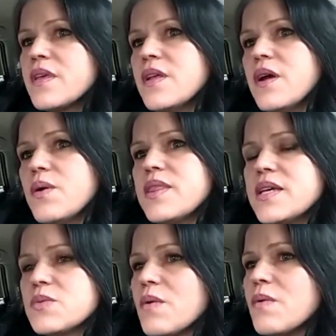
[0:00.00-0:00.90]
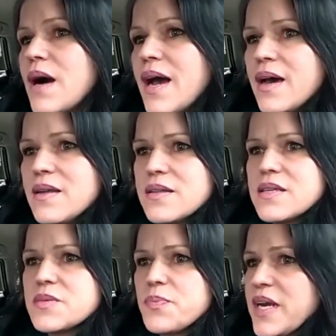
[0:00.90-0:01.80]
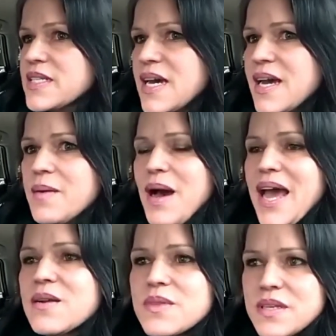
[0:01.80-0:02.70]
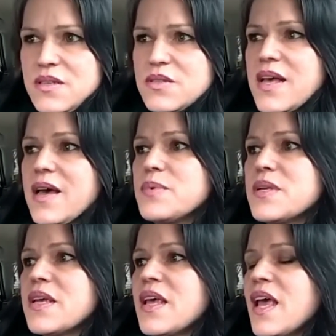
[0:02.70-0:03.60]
when things were wild in the springtime. I don't think you slept.